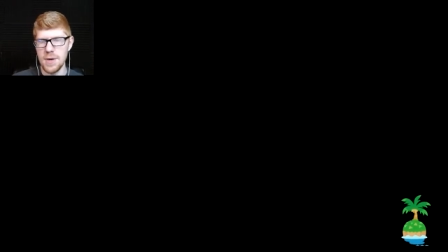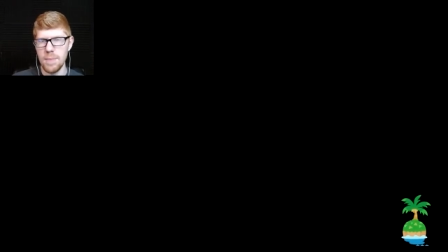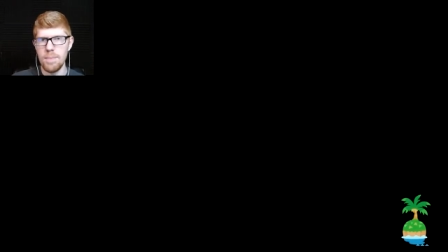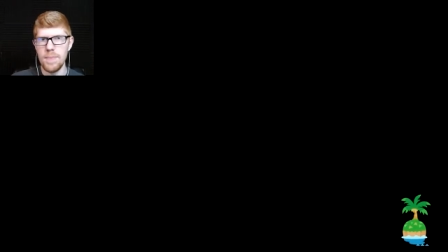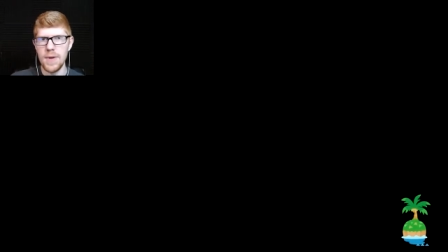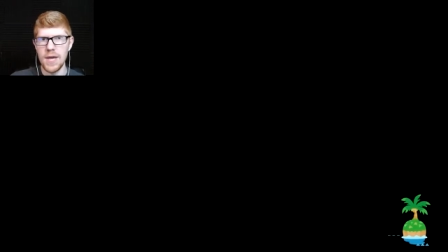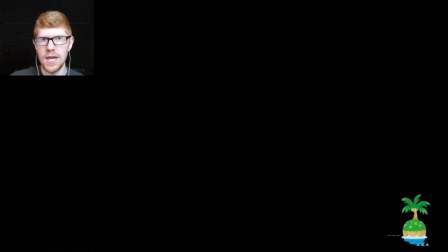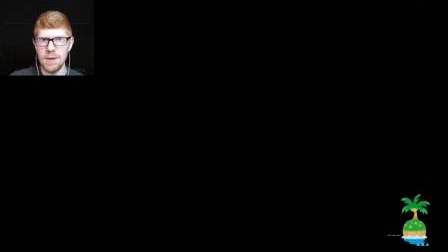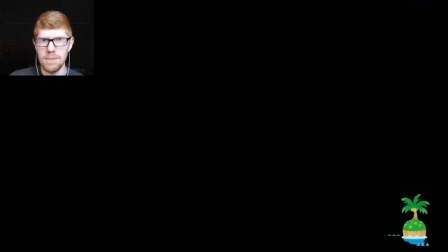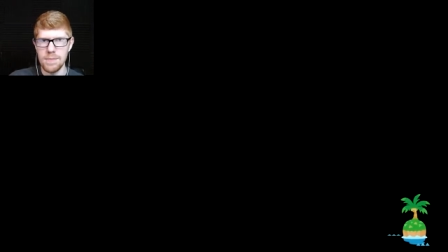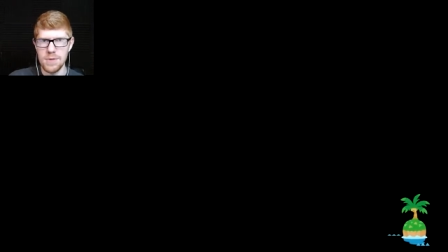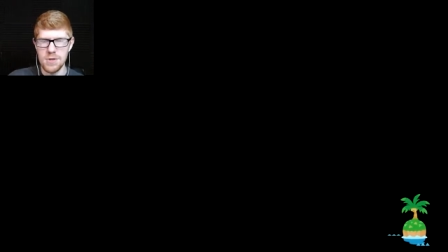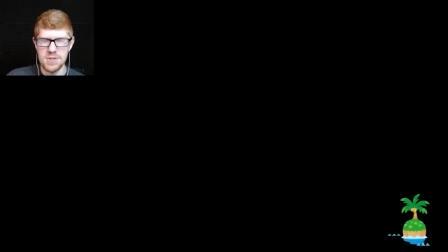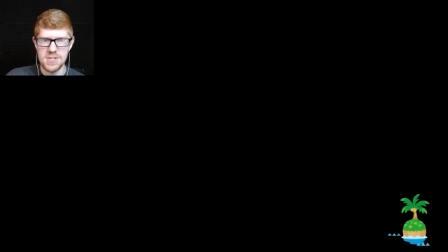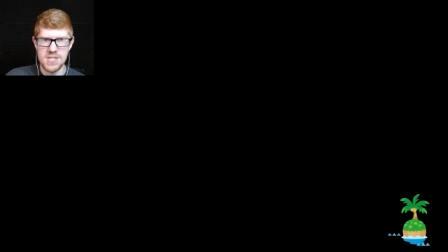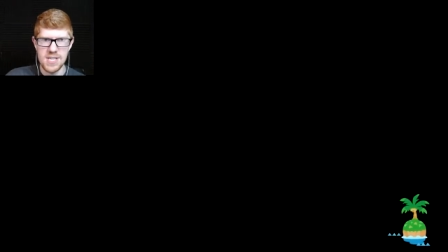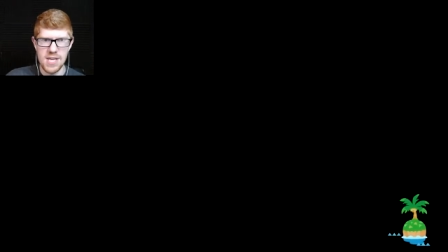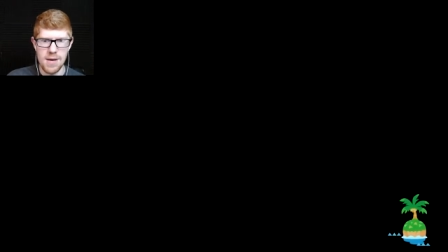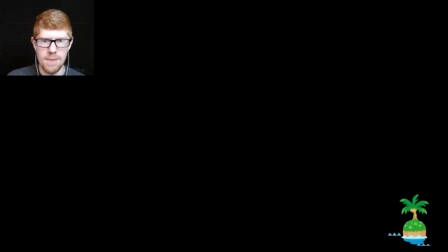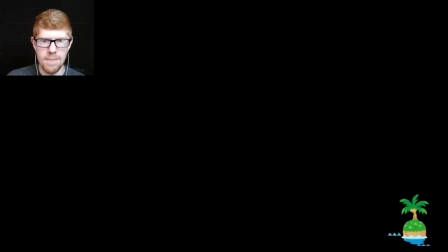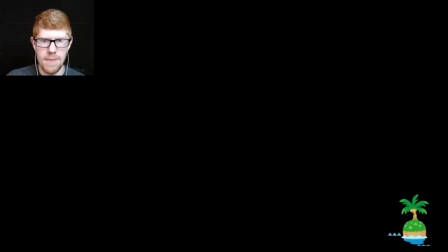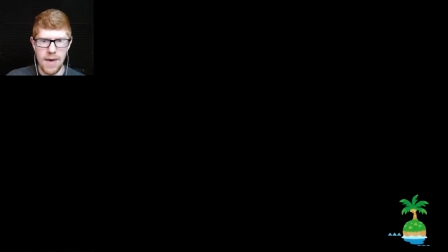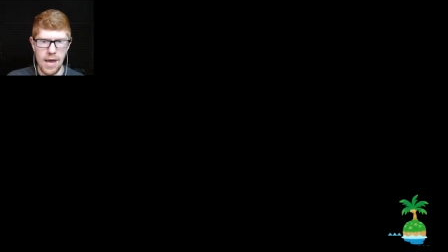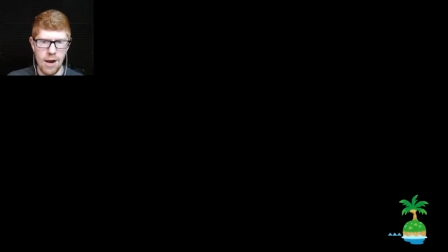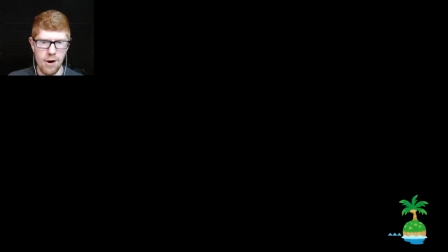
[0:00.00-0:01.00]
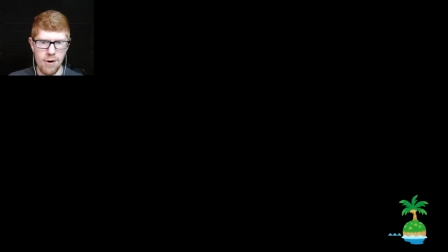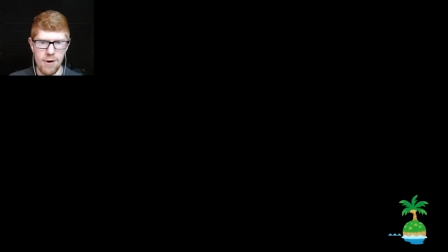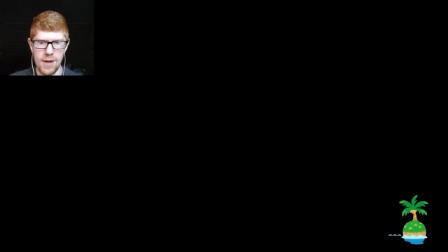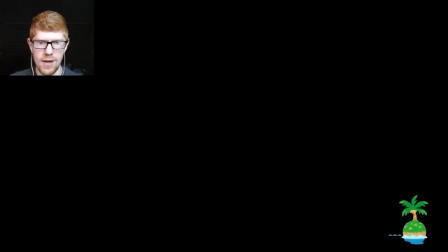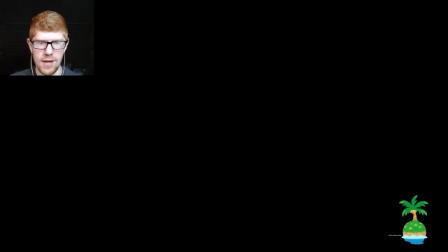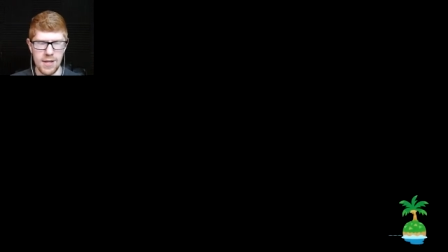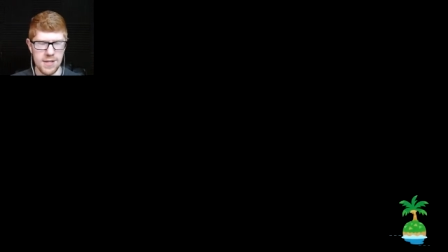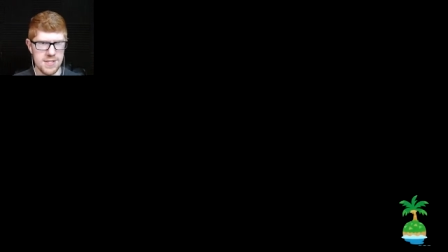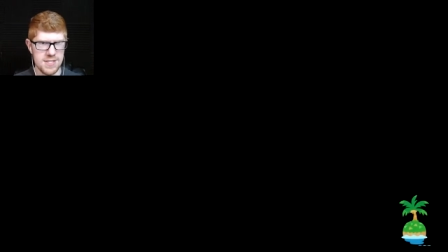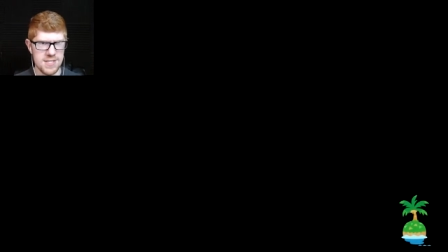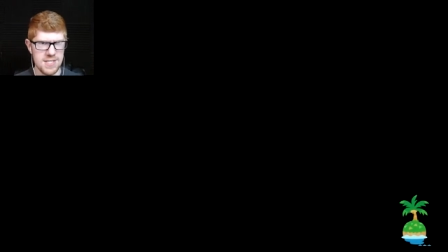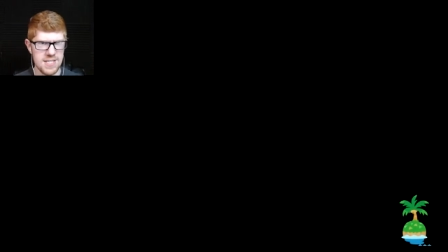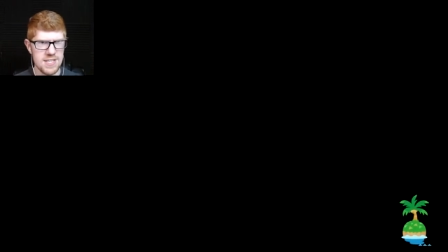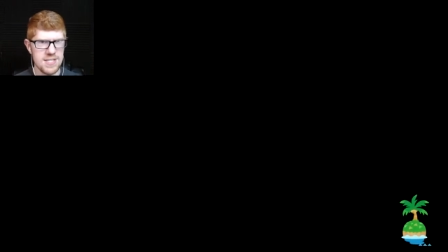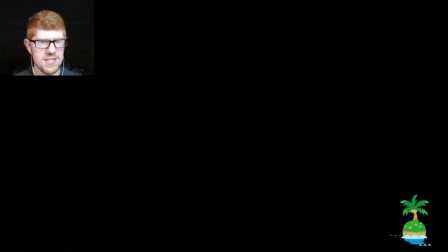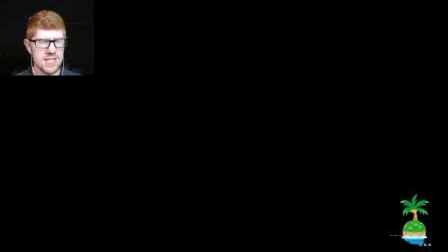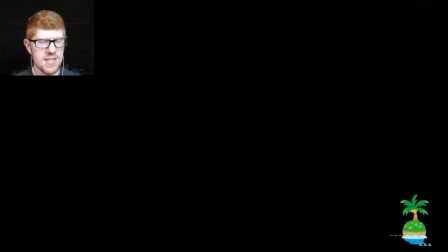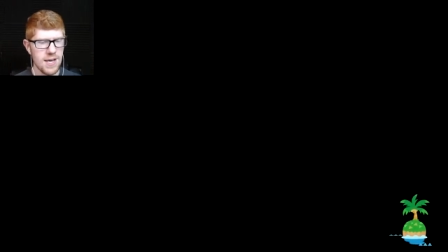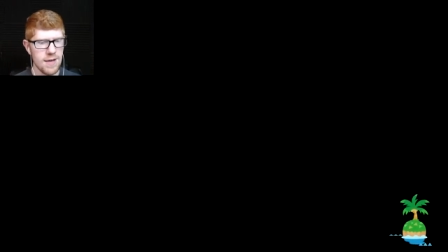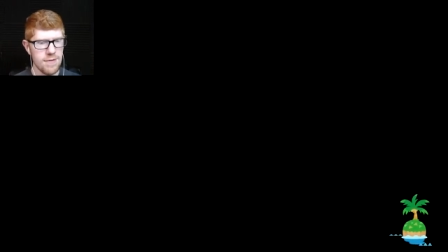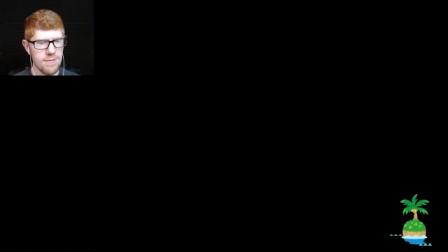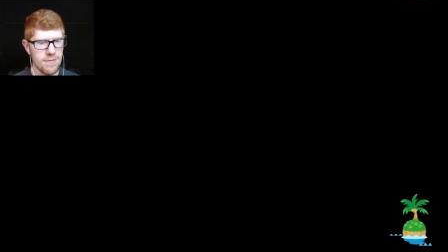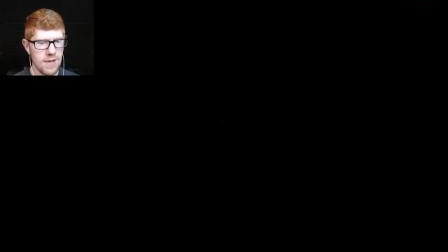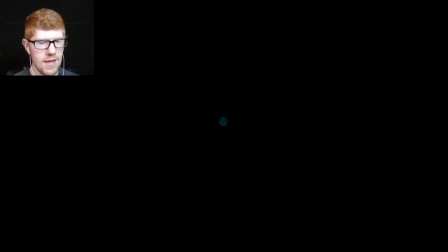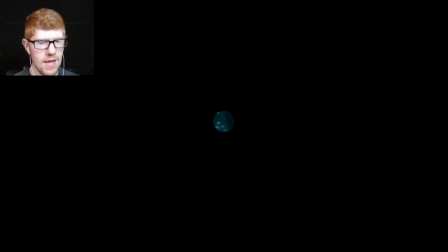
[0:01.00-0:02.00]
a big museum area and see
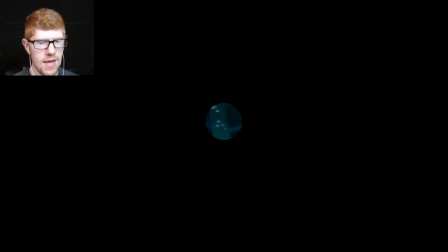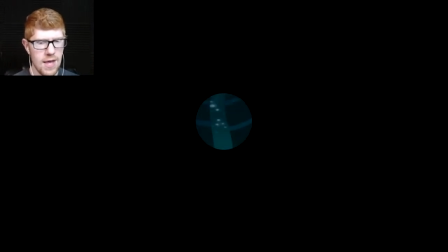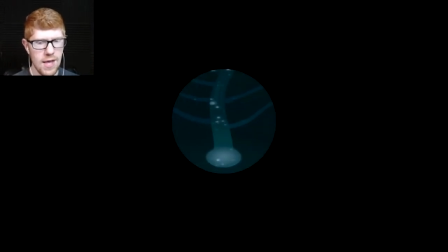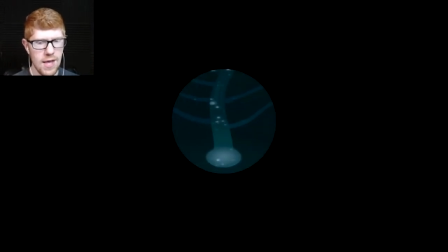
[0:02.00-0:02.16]
stuff.